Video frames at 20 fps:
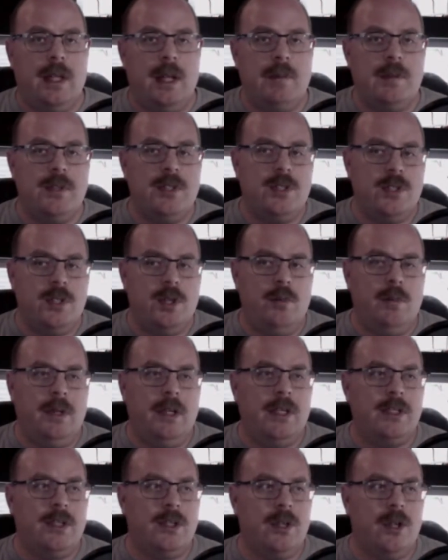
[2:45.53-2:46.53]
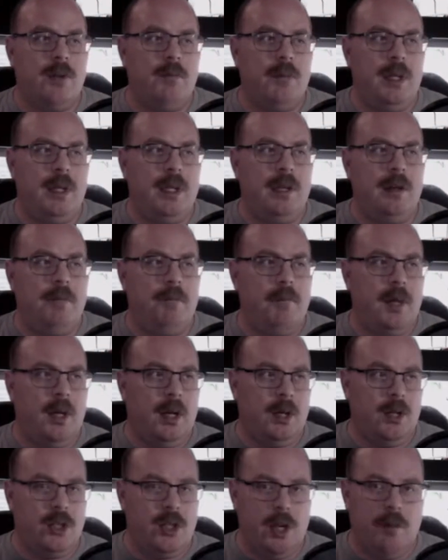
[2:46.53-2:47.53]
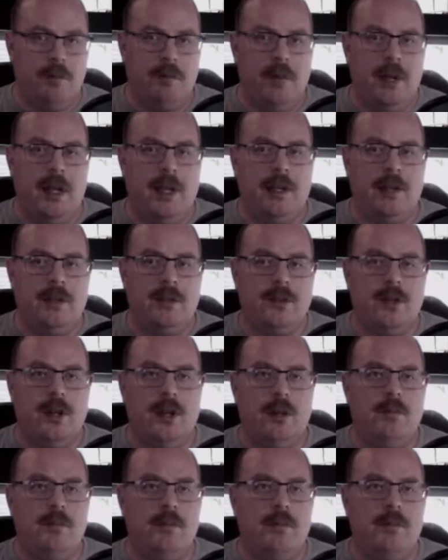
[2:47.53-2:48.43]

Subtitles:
I'm assuming it's going to be a bigger jump in. It's going to